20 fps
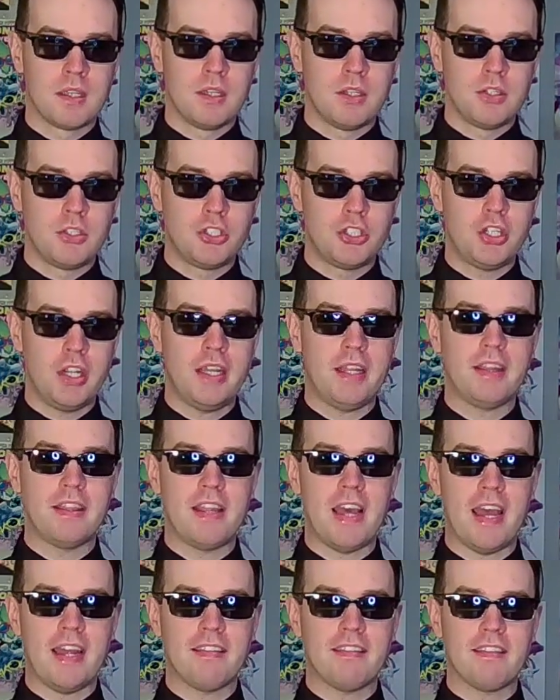shit
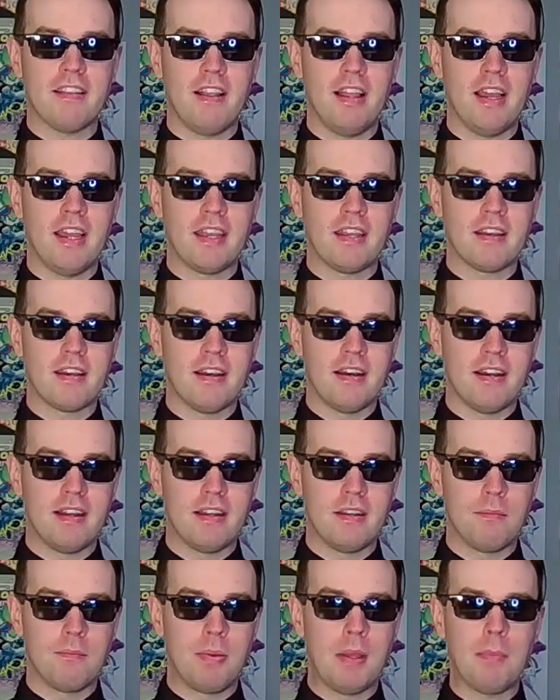that's like,
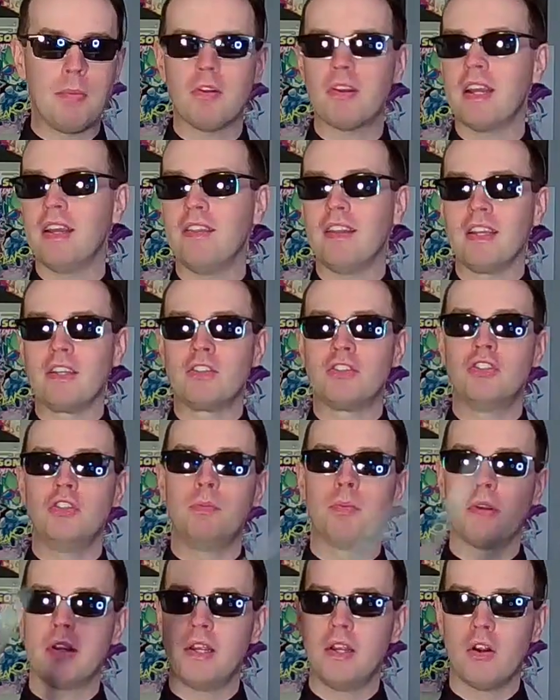people are getting, like,
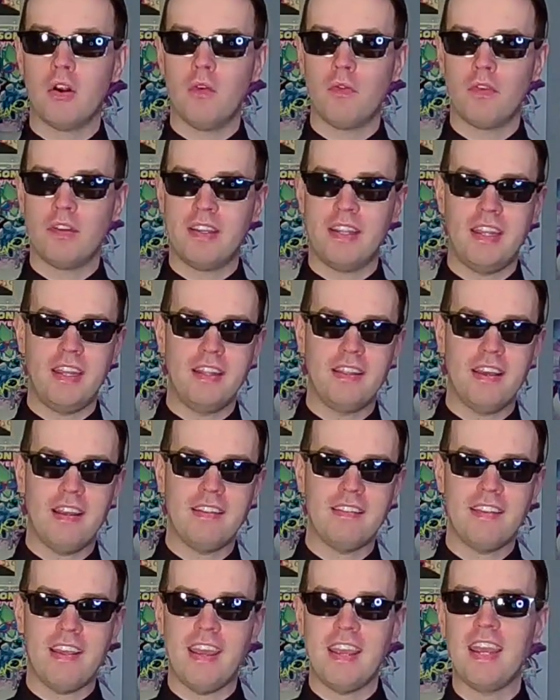superhero fatigue, they
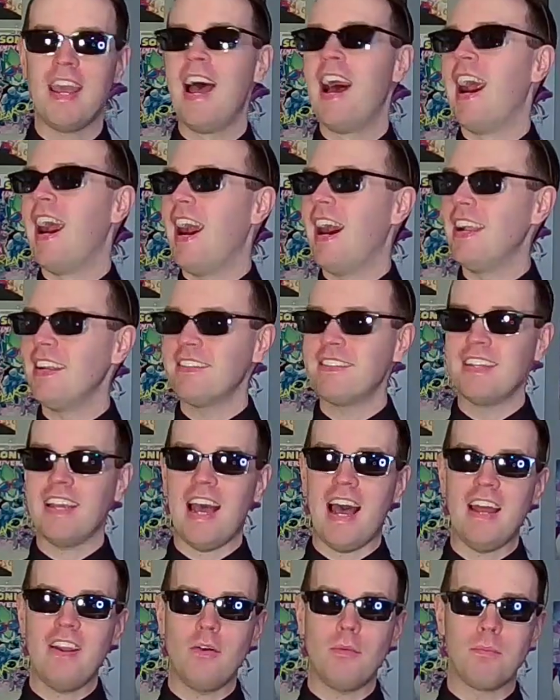say. Honestly,
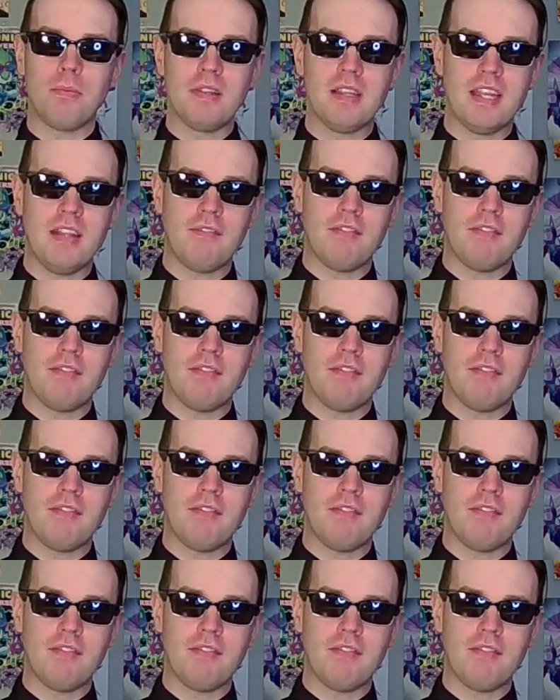I don't believe